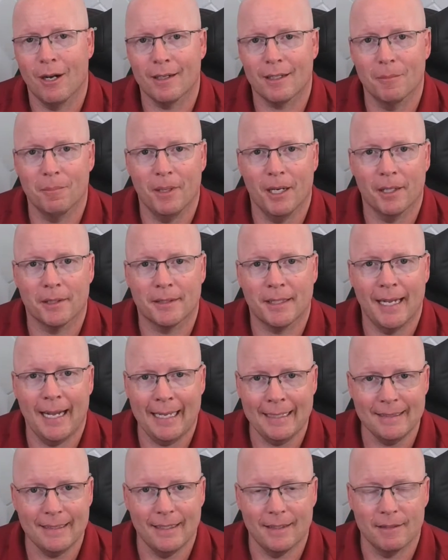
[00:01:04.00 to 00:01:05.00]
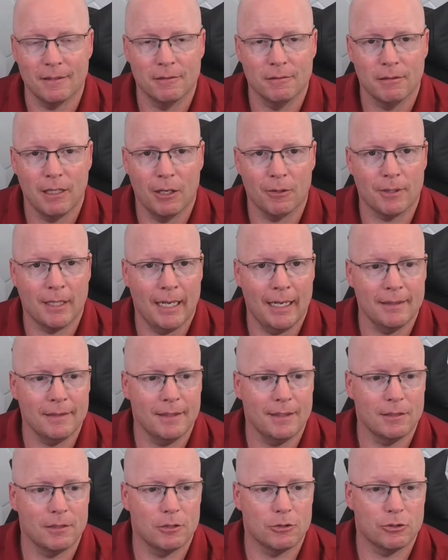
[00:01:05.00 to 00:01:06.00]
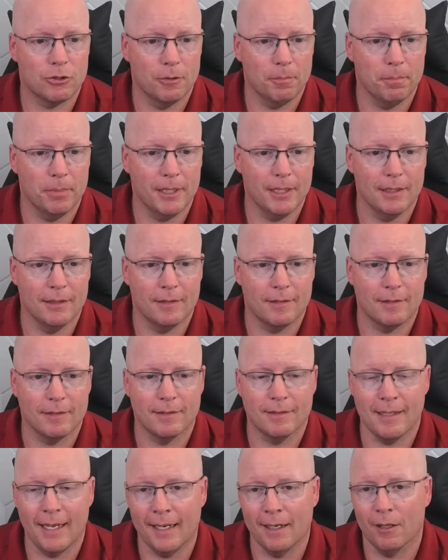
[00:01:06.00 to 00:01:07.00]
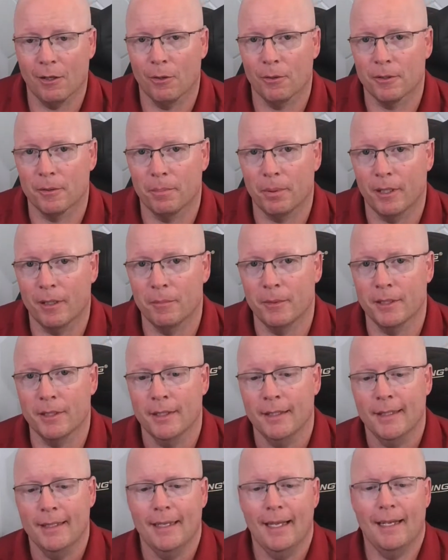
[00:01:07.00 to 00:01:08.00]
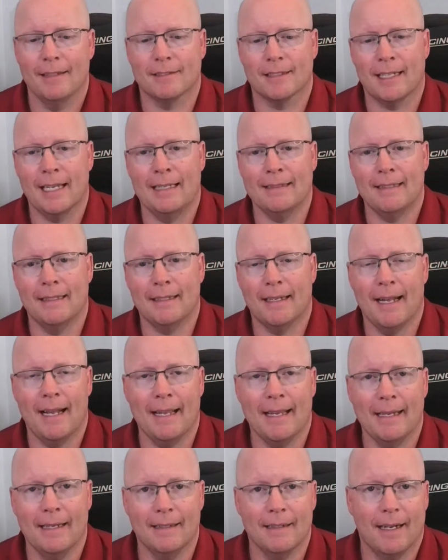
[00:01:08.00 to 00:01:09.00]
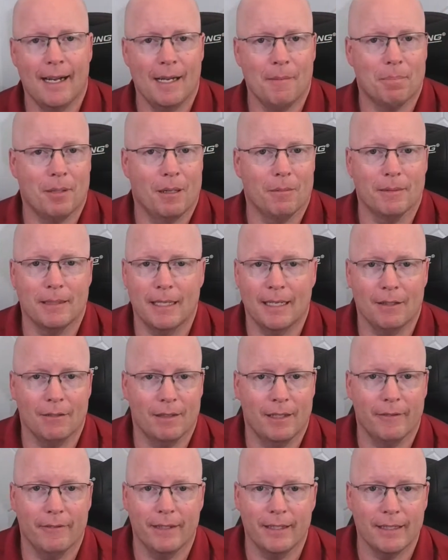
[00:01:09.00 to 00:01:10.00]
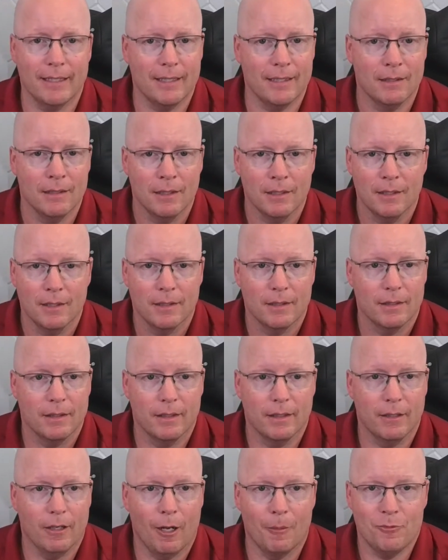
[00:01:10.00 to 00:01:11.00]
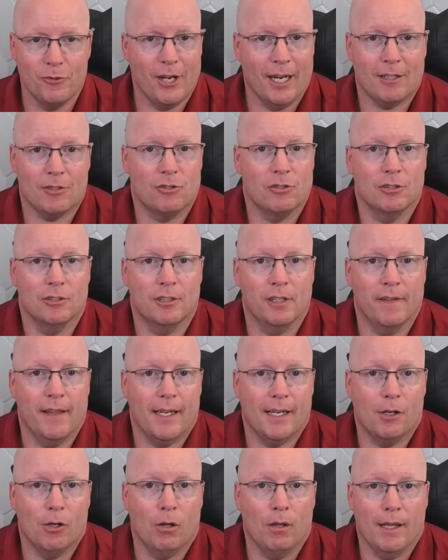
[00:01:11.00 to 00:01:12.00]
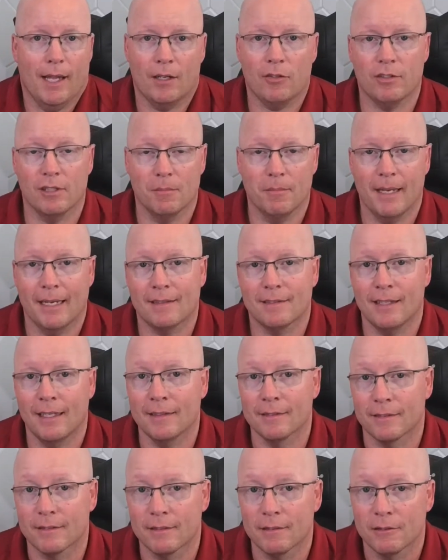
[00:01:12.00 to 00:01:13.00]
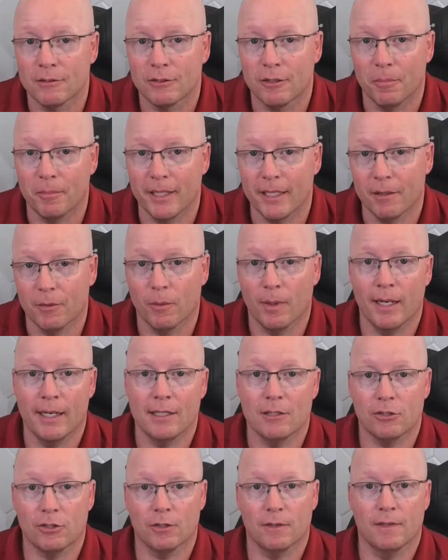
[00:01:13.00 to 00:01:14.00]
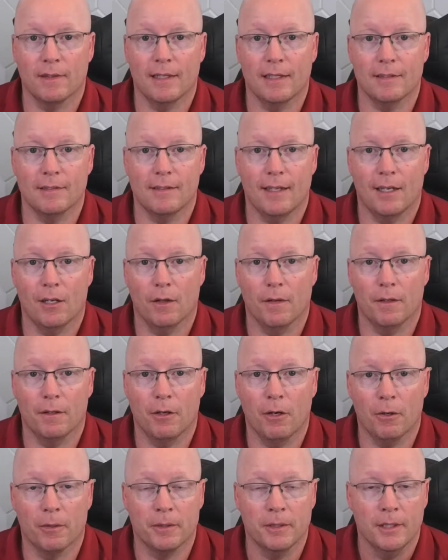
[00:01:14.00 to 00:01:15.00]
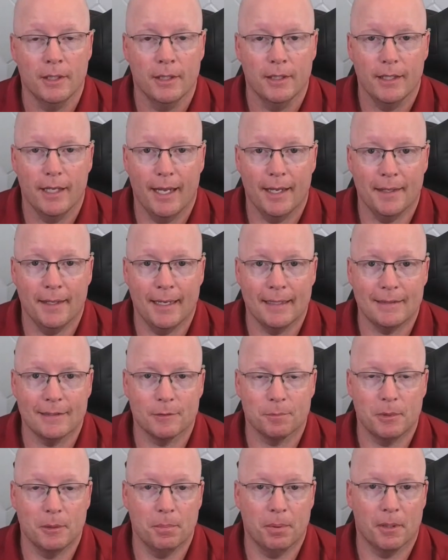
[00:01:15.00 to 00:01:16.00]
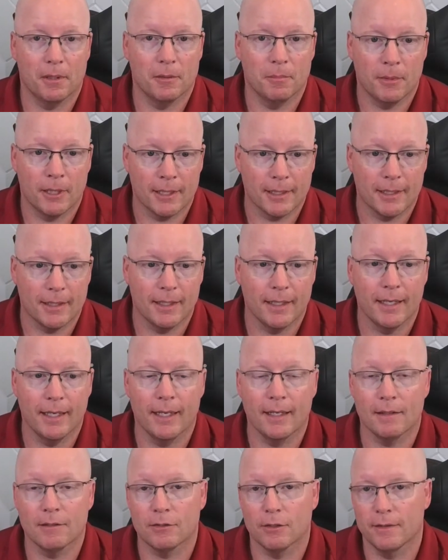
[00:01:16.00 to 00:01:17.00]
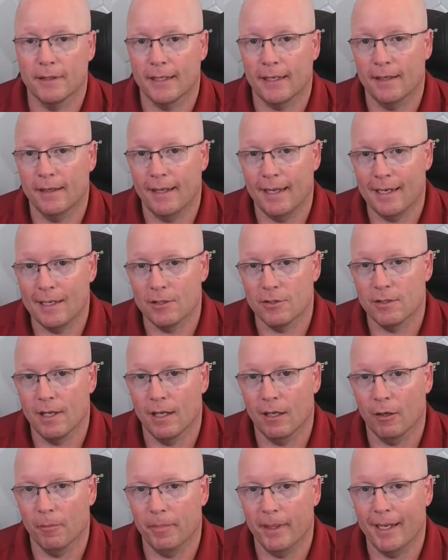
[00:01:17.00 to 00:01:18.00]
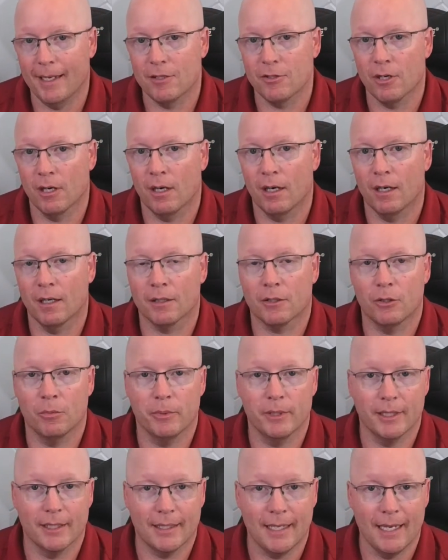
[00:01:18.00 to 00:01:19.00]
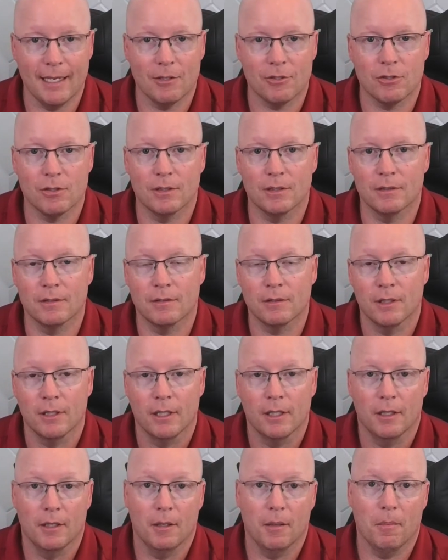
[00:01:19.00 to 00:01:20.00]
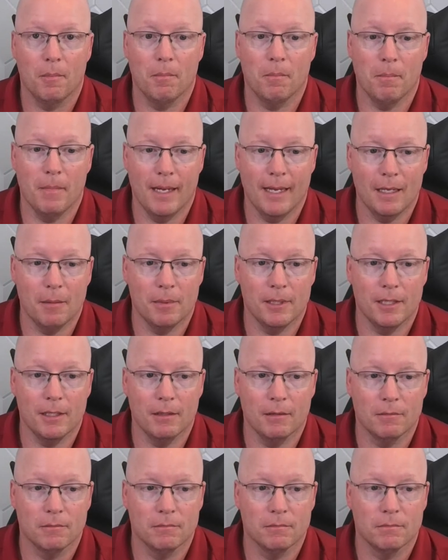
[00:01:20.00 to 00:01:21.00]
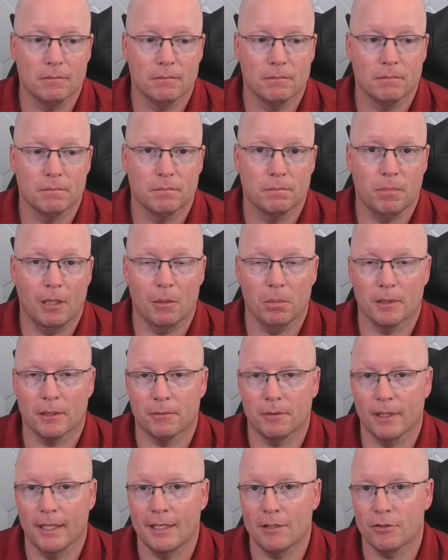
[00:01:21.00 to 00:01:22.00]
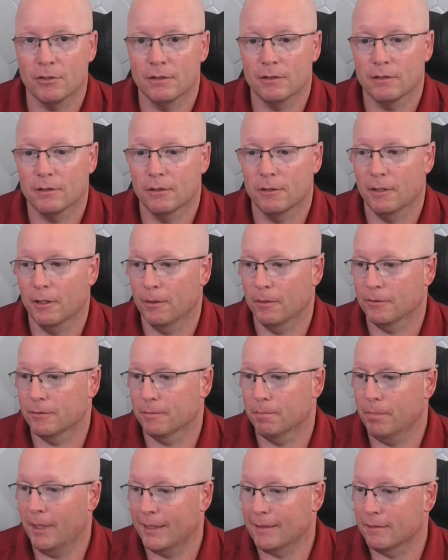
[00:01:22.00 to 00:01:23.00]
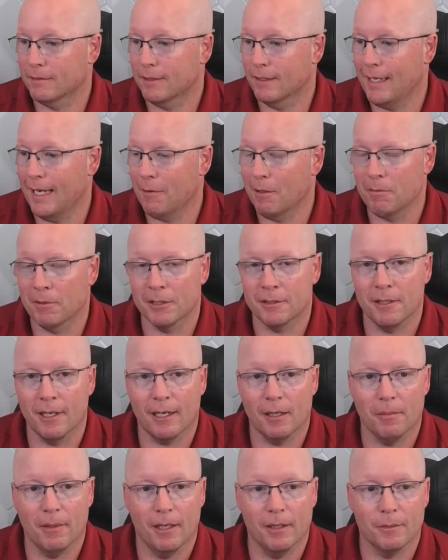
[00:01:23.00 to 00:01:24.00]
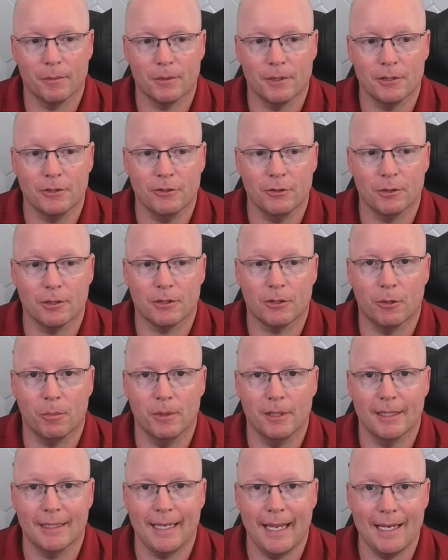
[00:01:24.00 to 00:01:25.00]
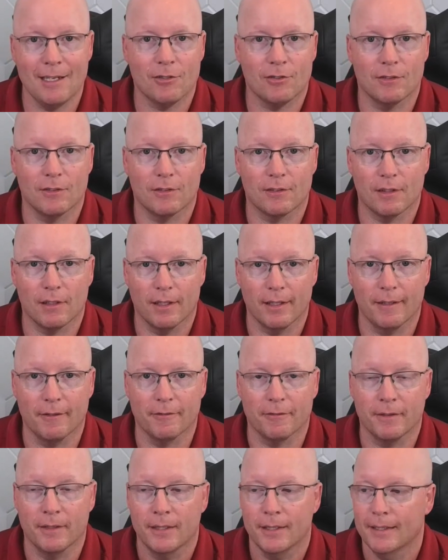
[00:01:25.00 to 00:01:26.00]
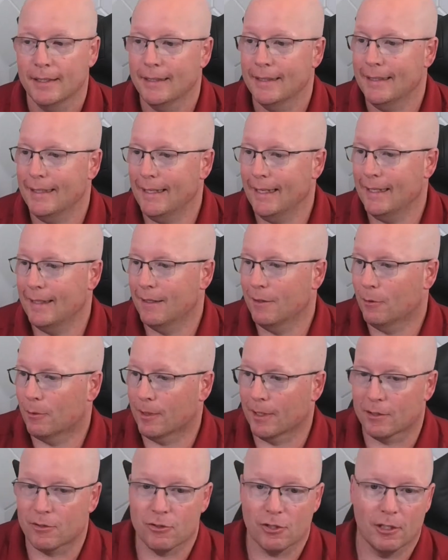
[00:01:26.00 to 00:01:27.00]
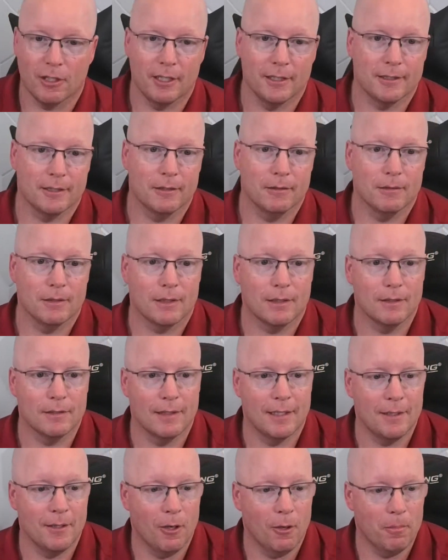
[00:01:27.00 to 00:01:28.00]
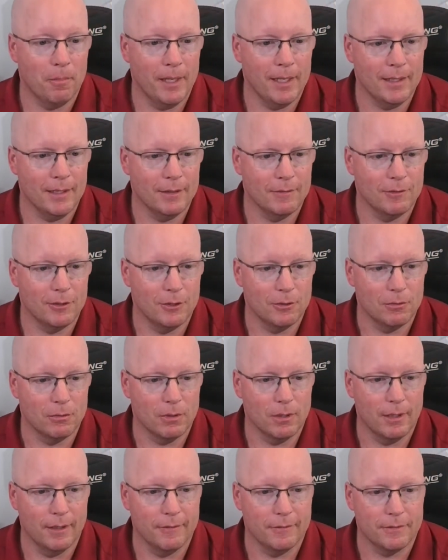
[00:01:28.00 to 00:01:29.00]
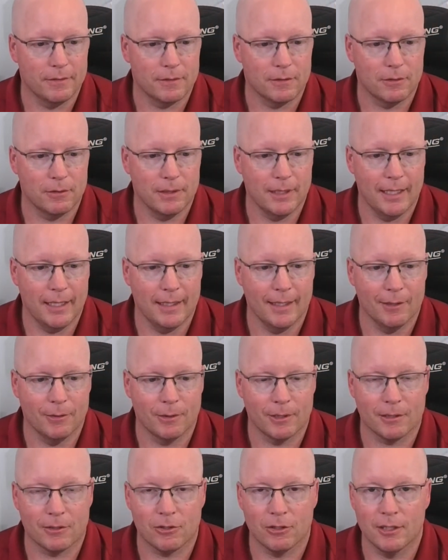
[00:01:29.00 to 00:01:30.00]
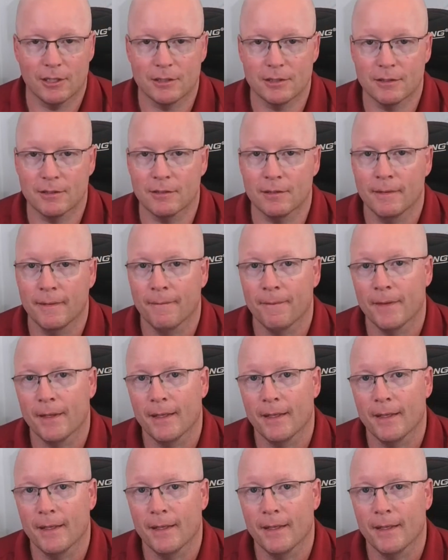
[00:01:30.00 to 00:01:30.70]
talked about content, how content should be its standalone department. As a content guy here, I probably I don't have any objection to that at all. It actually makes sense to me. Why shouldn't they stand on their own and not just be part of marketing so they can help HR, communications, maybe public relations, who knows. But today we want to talk about where should communications live in an org chart because I know many of you love creating org charts